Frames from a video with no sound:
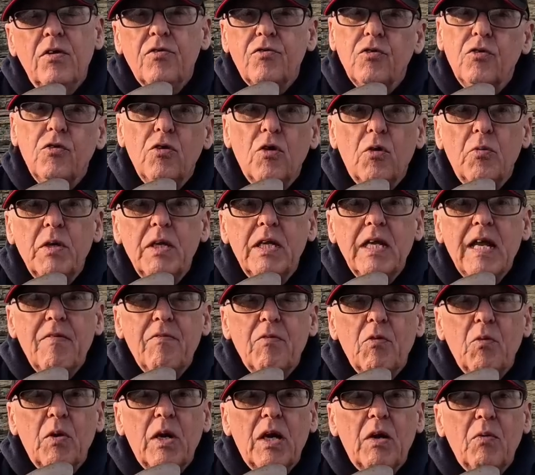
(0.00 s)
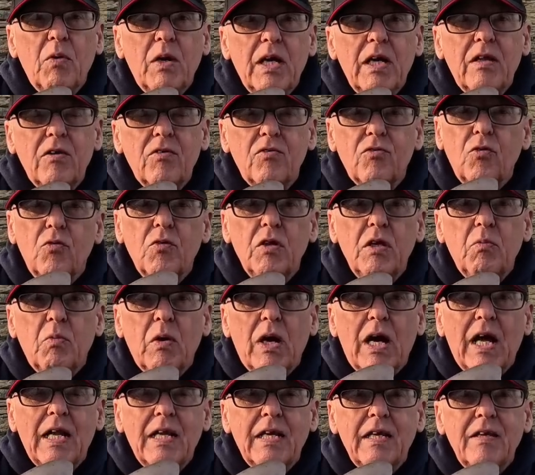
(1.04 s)
So no, we'd never wear waders, only
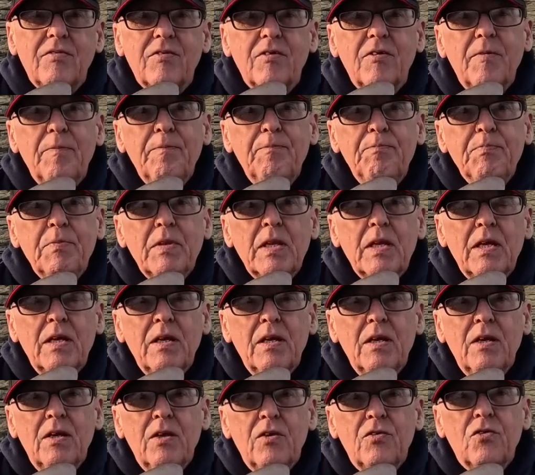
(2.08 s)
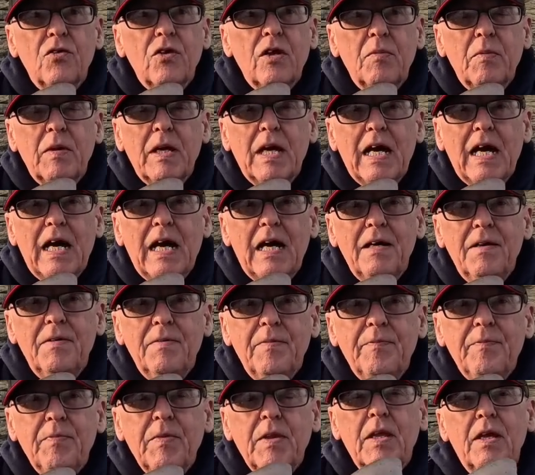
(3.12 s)
wellies. So there we are.
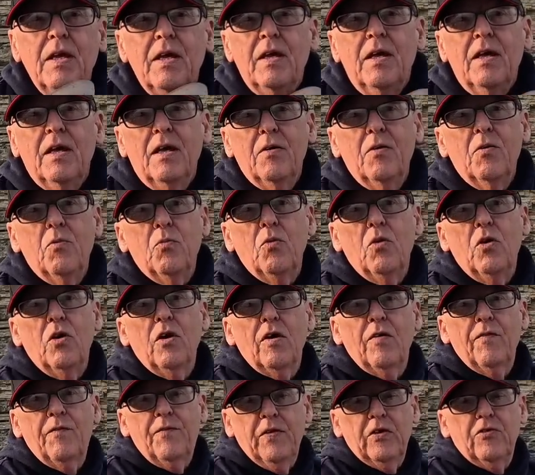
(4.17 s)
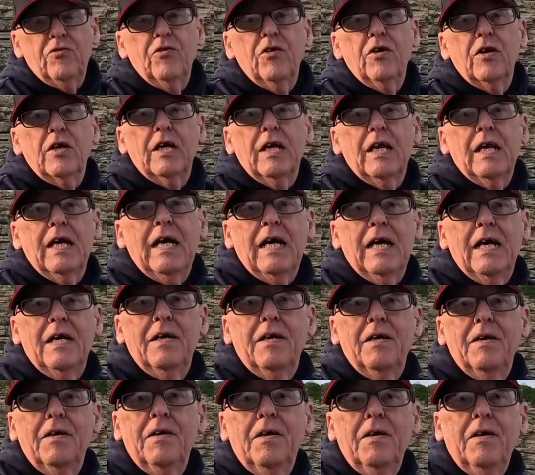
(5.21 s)
What a fish, look at that.
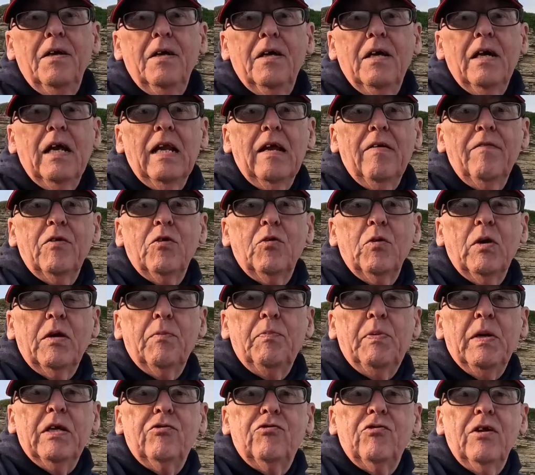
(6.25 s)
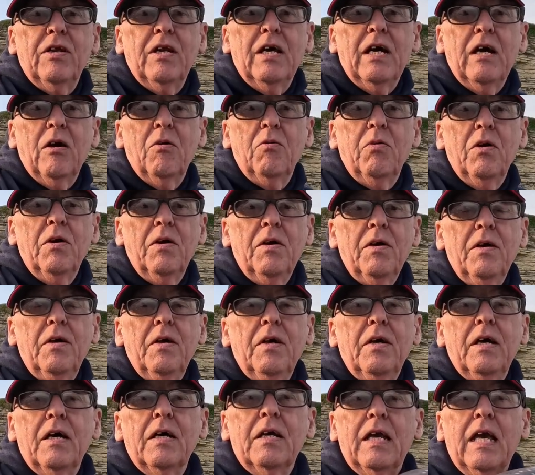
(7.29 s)
I'll have a quick picture now
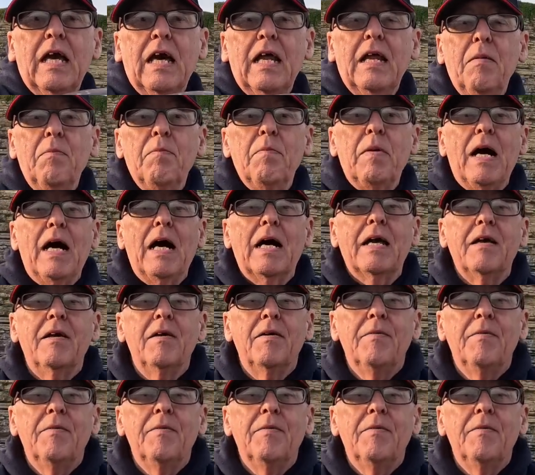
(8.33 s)
and get him back.